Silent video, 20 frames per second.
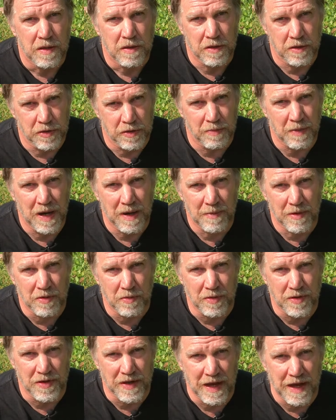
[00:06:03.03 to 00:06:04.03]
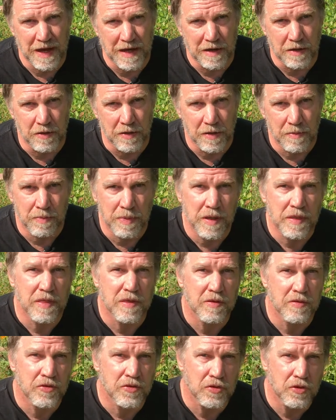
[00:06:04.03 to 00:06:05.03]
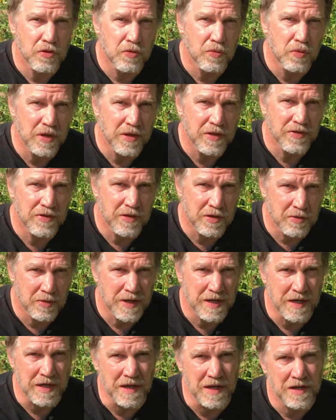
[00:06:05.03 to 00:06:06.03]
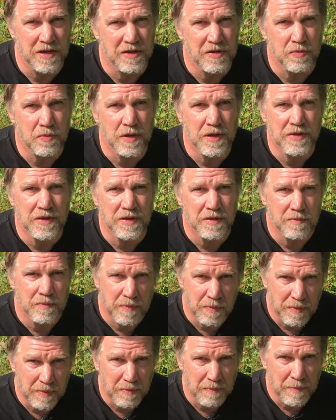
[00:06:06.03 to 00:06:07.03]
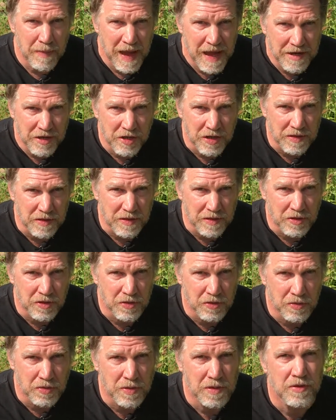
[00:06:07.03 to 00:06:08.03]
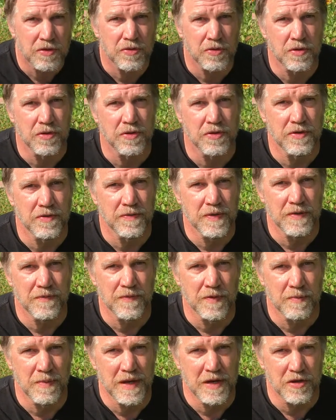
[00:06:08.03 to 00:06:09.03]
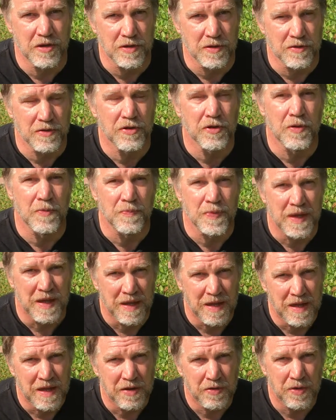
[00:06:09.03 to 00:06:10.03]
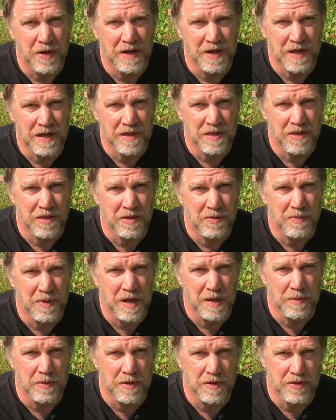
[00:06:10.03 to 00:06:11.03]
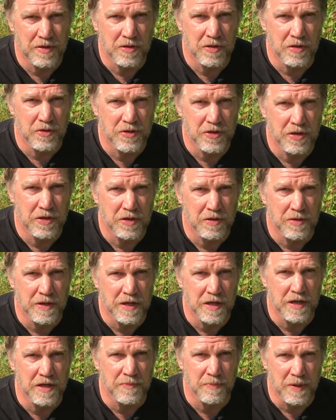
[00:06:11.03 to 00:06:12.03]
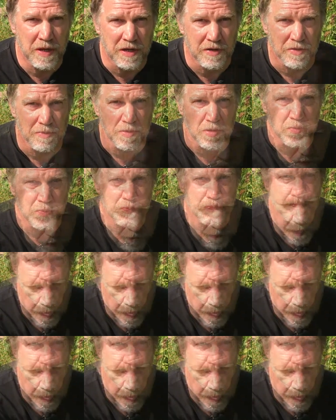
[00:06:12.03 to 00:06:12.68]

the thermometer was accurate, but so was the cricket. I just wasn't matching the two sources of information. So try to get the thermometer as close to the cricket as possible.